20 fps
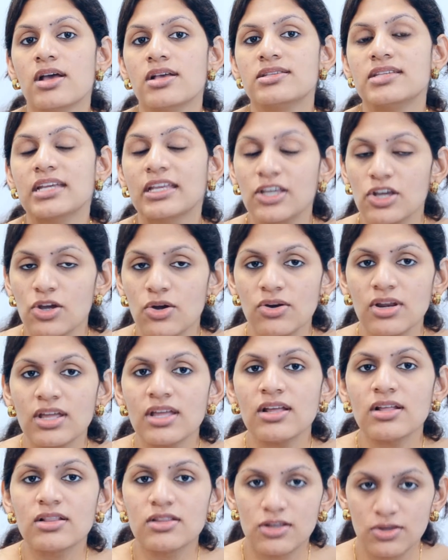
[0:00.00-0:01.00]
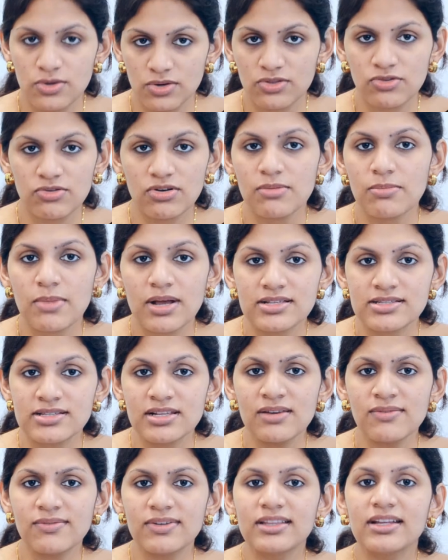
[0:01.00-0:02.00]
securing the urethral
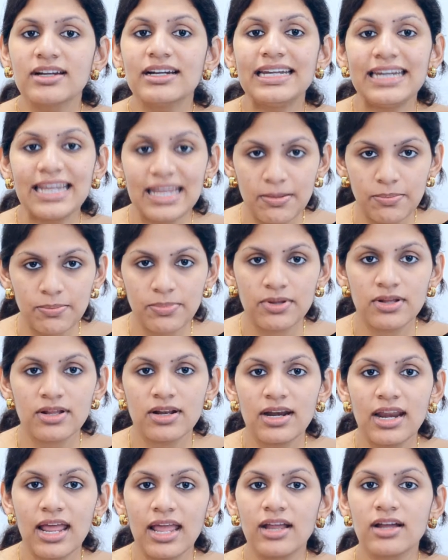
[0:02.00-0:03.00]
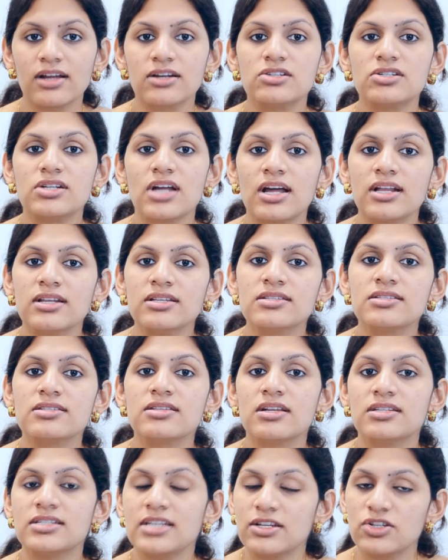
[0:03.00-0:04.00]
muzzle with a tape like a
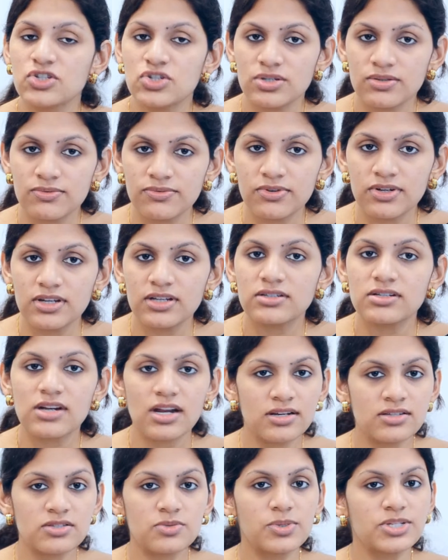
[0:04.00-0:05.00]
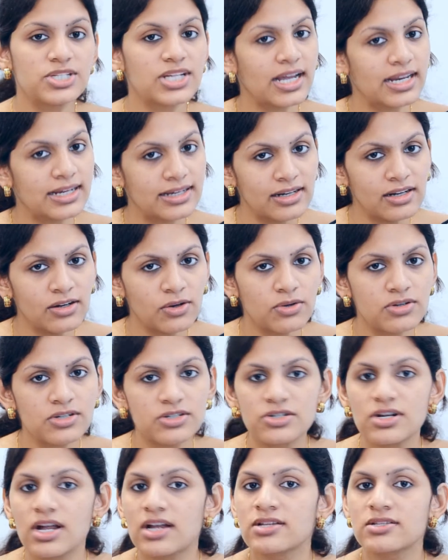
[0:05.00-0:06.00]
tension-free transvaginal or a
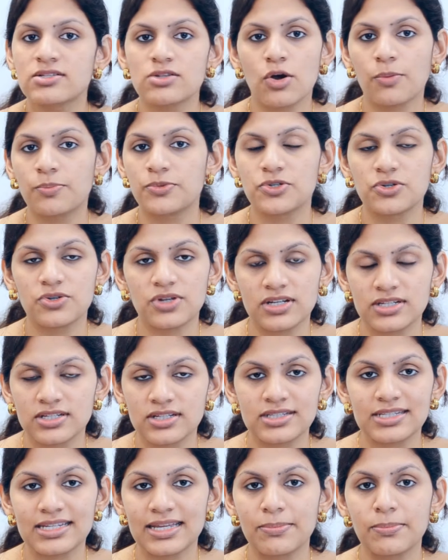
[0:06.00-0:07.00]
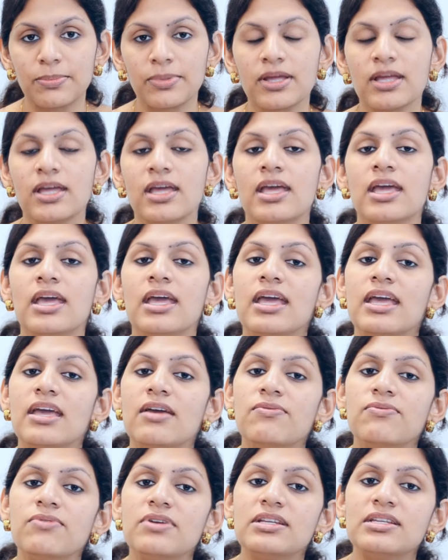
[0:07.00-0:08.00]
transobturator tape.
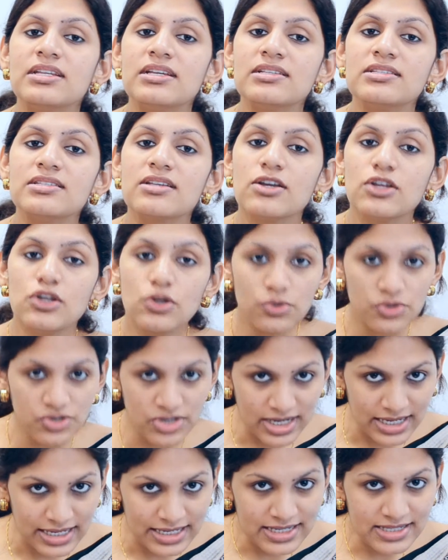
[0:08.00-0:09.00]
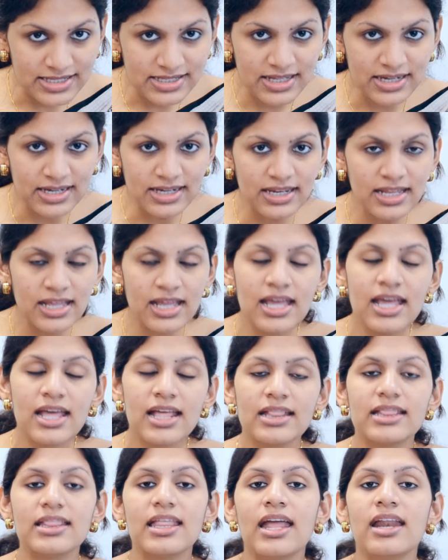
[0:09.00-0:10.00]
If it is a uterine descent,
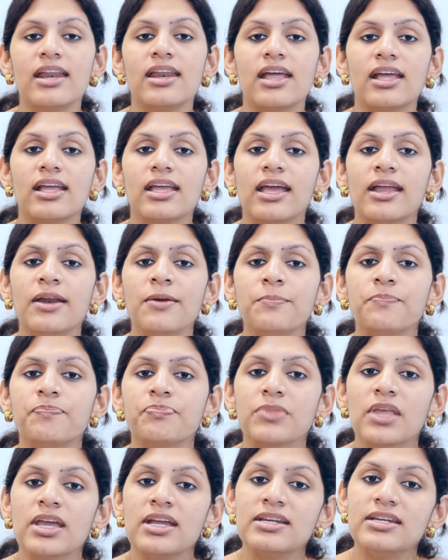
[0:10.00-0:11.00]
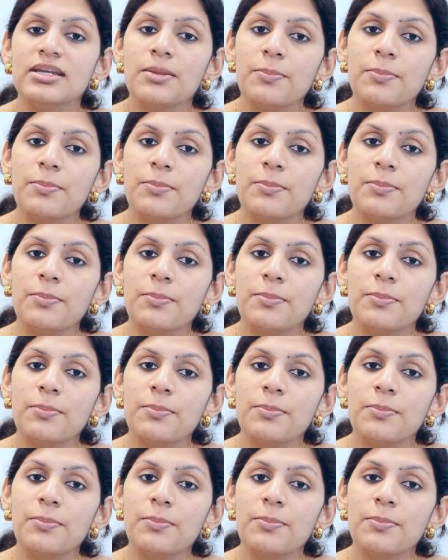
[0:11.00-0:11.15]
then again, it